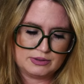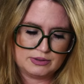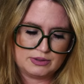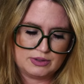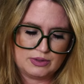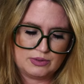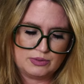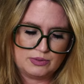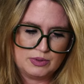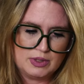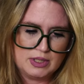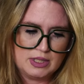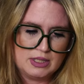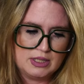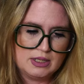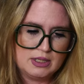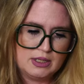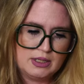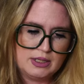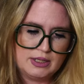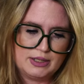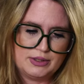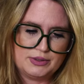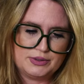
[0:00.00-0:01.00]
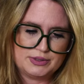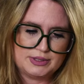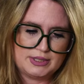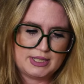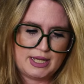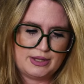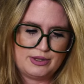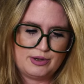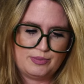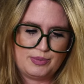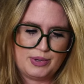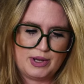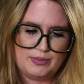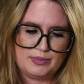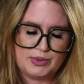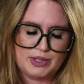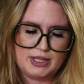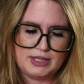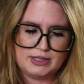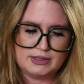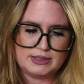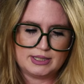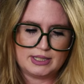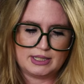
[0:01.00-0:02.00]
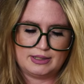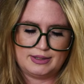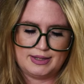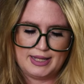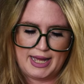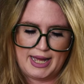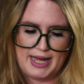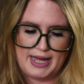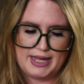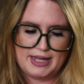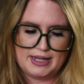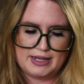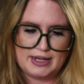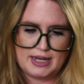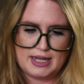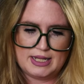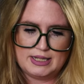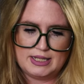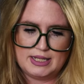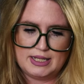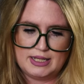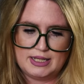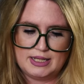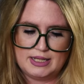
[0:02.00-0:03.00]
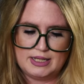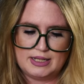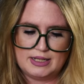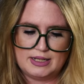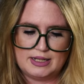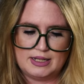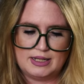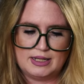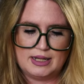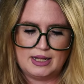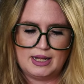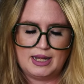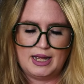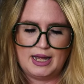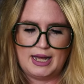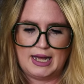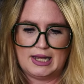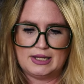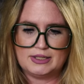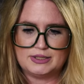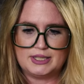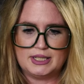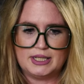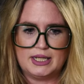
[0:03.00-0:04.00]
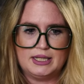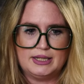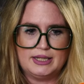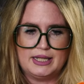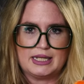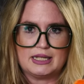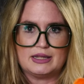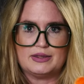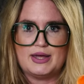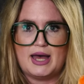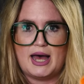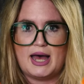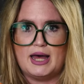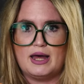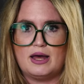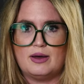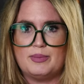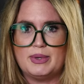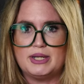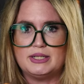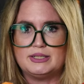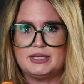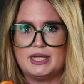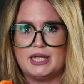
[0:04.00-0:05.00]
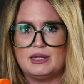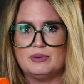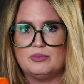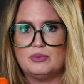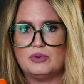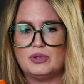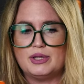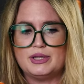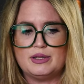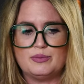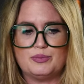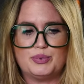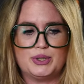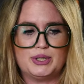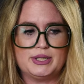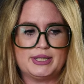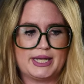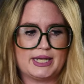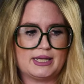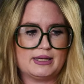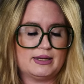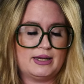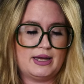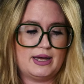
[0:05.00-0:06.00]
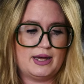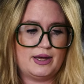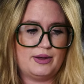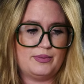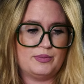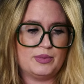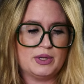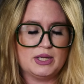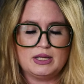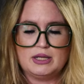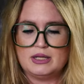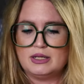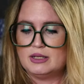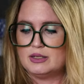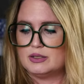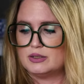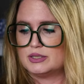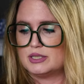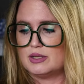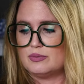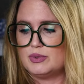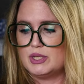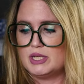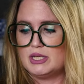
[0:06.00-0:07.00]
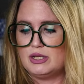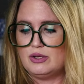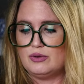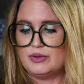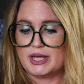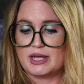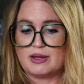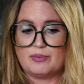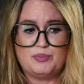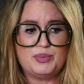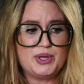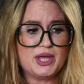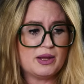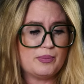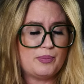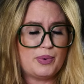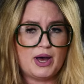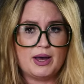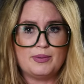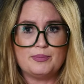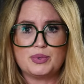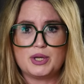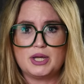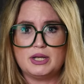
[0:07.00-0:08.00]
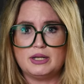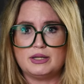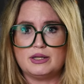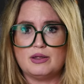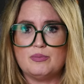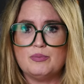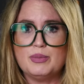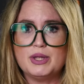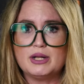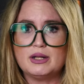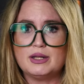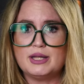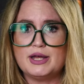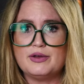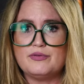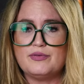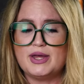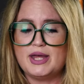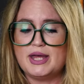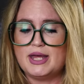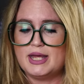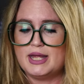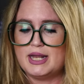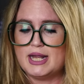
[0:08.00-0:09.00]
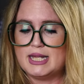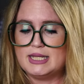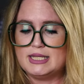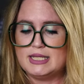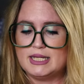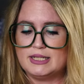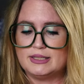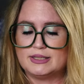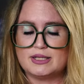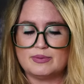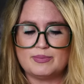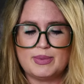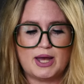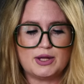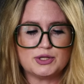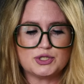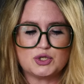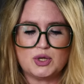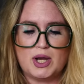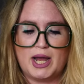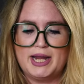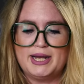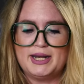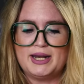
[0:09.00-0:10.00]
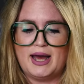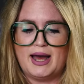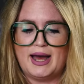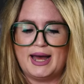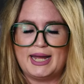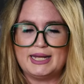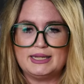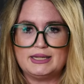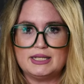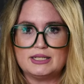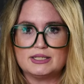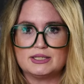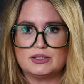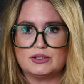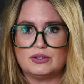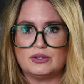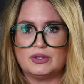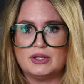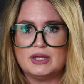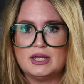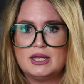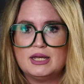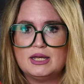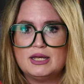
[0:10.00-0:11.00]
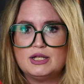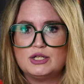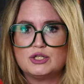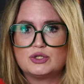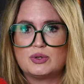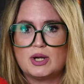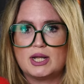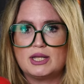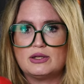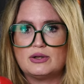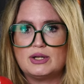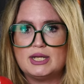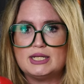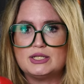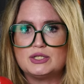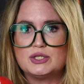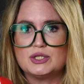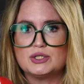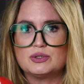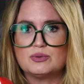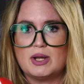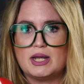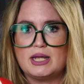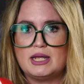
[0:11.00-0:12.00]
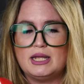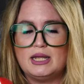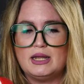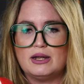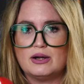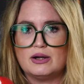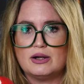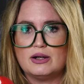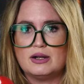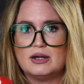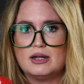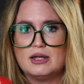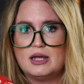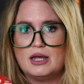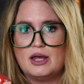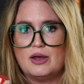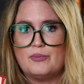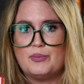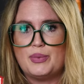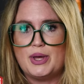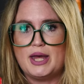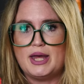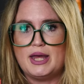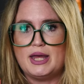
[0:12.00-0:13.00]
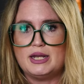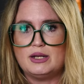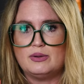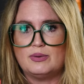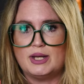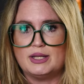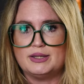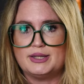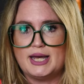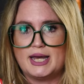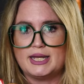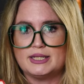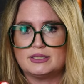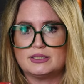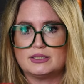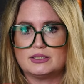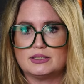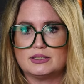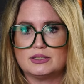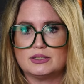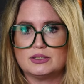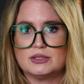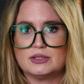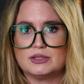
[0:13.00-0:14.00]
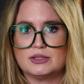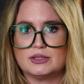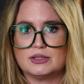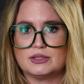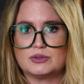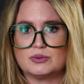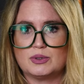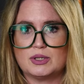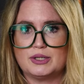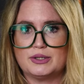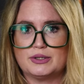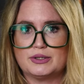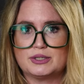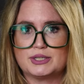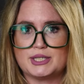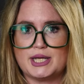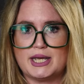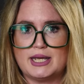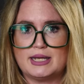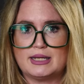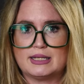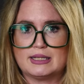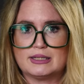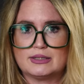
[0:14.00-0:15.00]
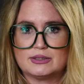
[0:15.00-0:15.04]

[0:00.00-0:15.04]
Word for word: So here's the other pumpkins like that. And then I was thinking like that on my table and then putting like um, something cute, like a big pumpkin in the middle of it, and then somehow trying to hide these little trailer hitches right here. But anyway, that's that's what it looks like.